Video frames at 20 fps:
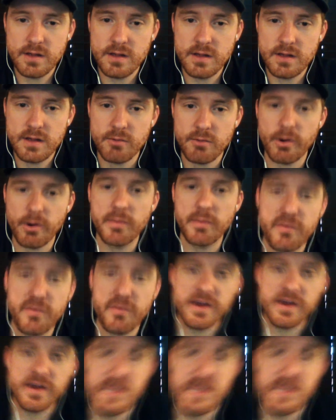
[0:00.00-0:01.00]
Raymond
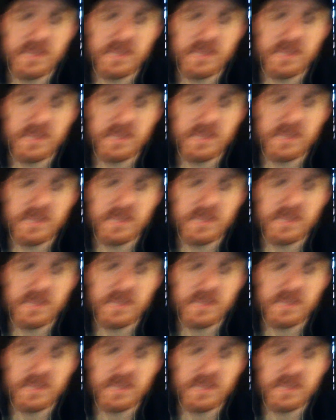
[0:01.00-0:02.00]
Felton said meetings just make
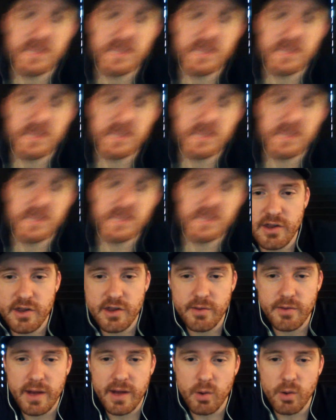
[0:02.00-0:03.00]
sure we all stay together no
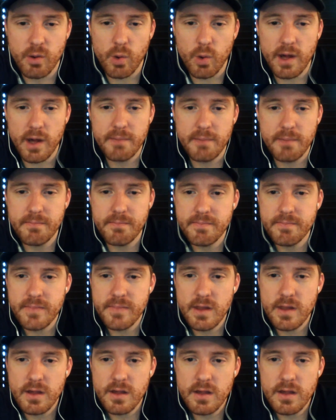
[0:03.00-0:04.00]
matter what.
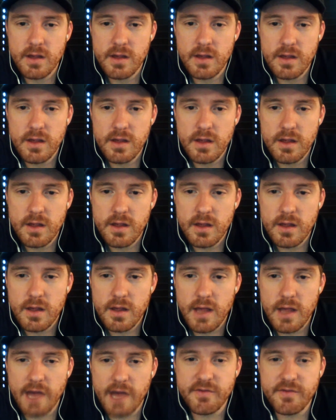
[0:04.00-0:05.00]

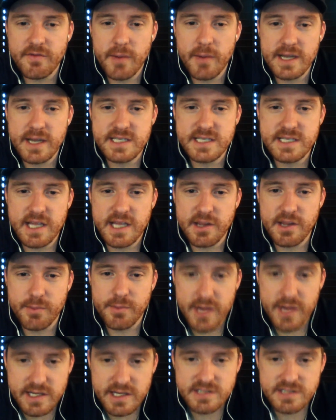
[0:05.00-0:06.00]
Everybody said their
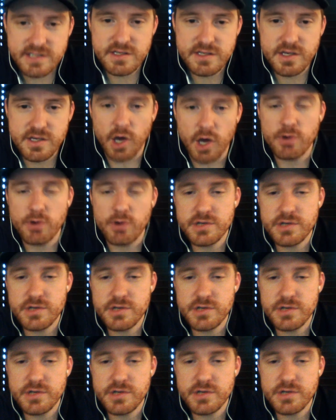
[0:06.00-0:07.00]
piece. Coach
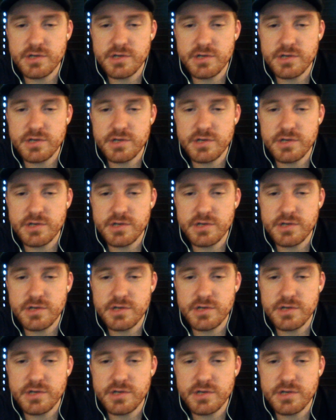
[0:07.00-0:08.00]
said his piece.
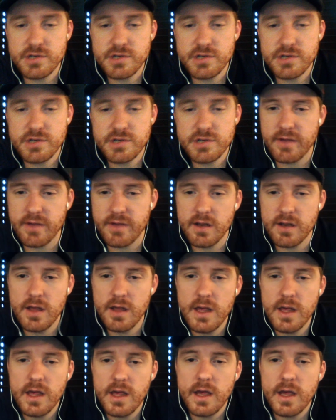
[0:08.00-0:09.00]
Coach Billy Donovan.
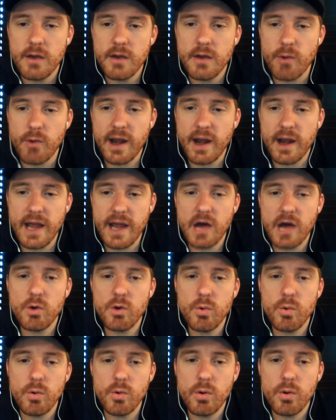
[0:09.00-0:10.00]
Right
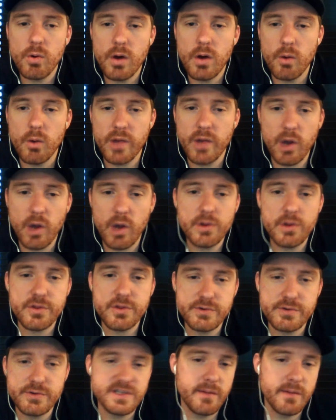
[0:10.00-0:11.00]
now, we going
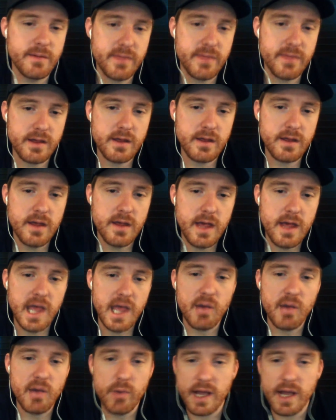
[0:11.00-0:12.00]
through something,
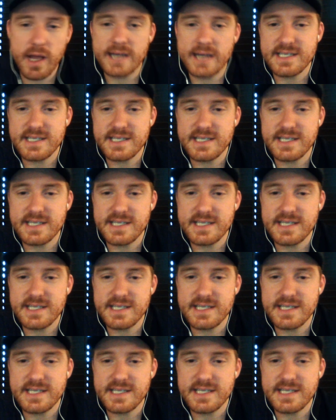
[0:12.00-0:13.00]
and we got to stick together
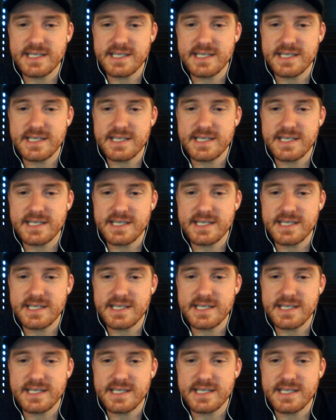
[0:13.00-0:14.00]
no matter what.
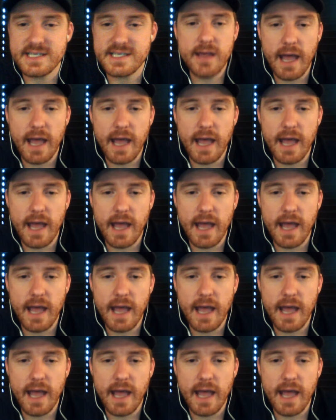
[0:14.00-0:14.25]
Anthony